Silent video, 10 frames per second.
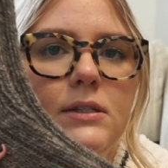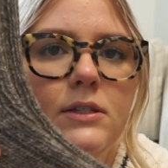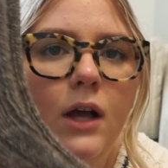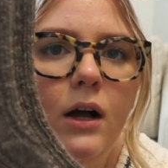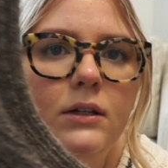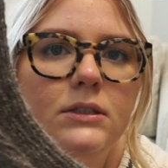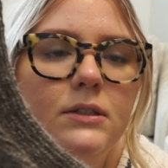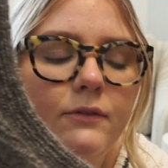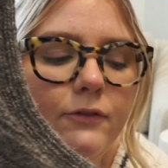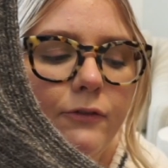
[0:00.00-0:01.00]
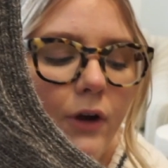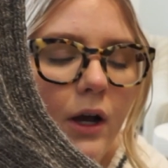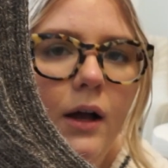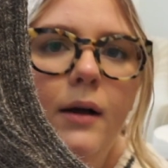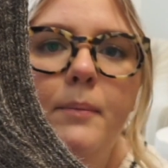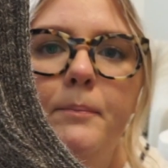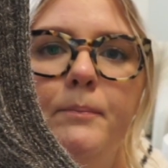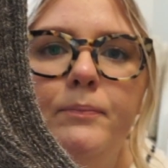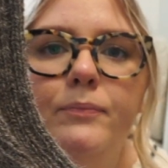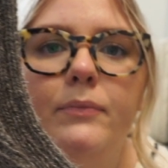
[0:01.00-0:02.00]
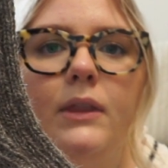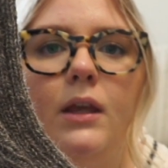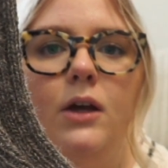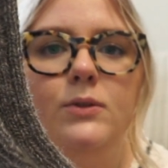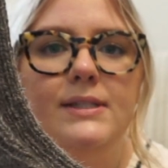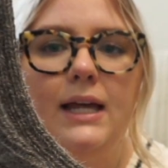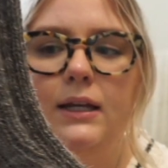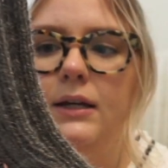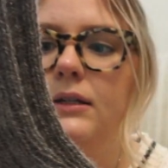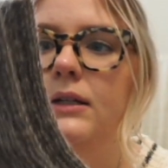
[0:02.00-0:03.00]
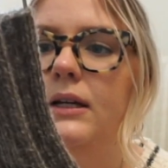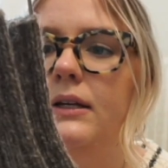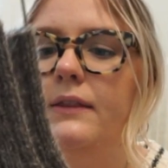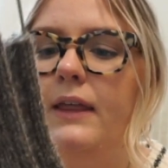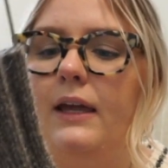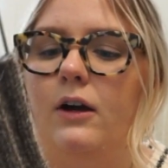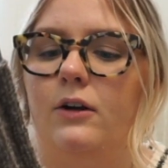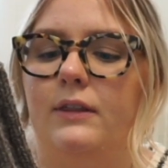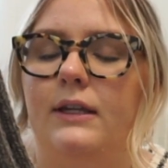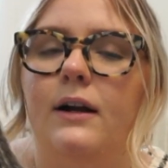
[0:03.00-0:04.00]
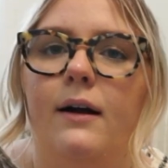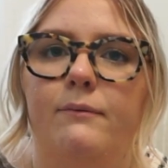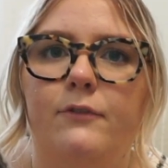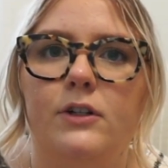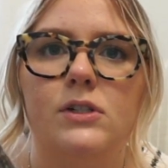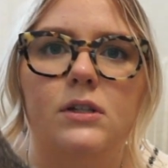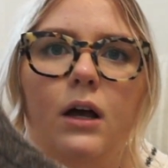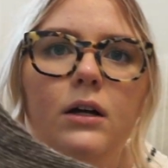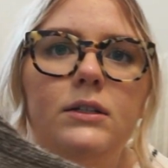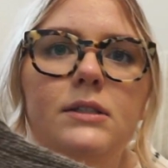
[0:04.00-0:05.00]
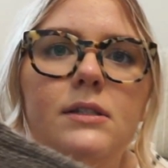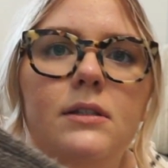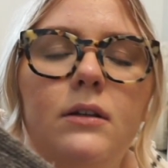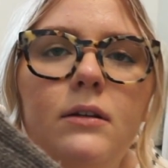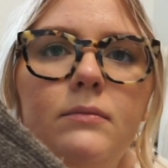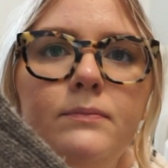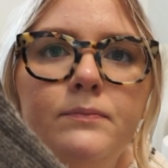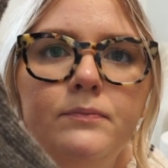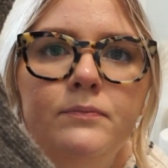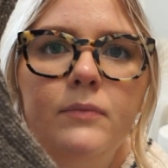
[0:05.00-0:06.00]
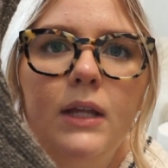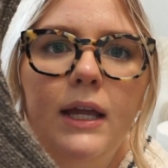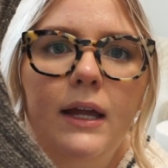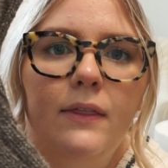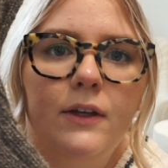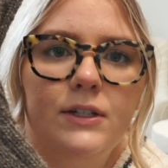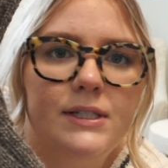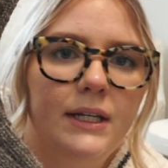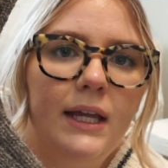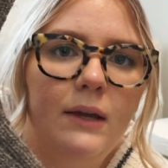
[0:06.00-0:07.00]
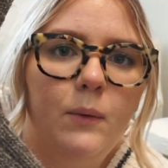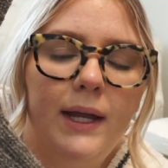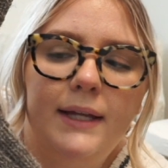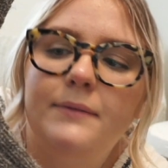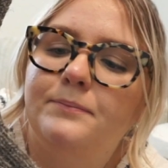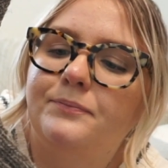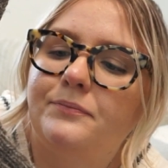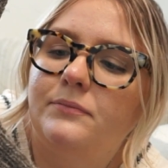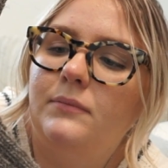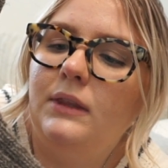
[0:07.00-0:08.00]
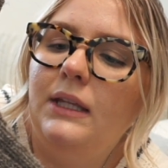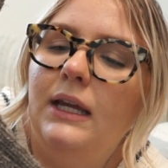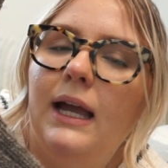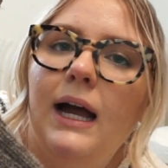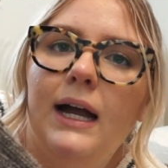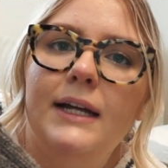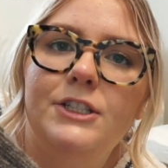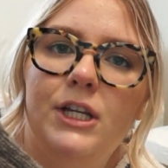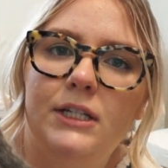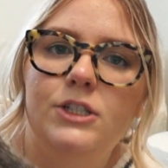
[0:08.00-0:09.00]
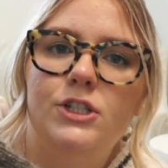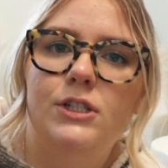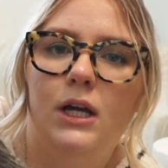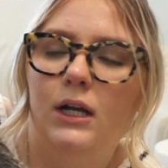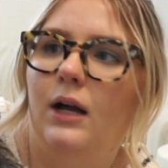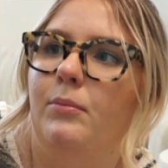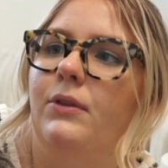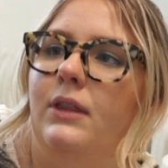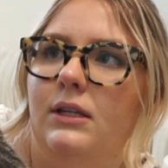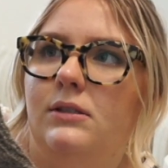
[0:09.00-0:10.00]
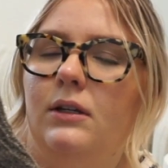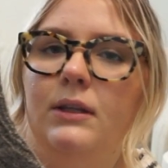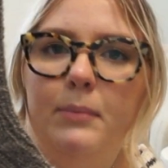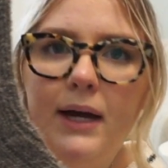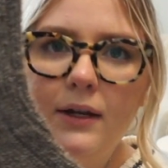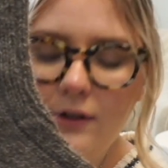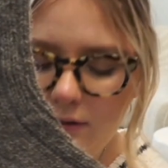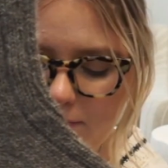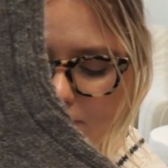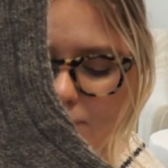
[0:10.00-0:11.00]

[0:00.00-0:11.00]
socks from Ozetta. They are the comfort socks and they're DK weight. I changed a couple things on the pattern.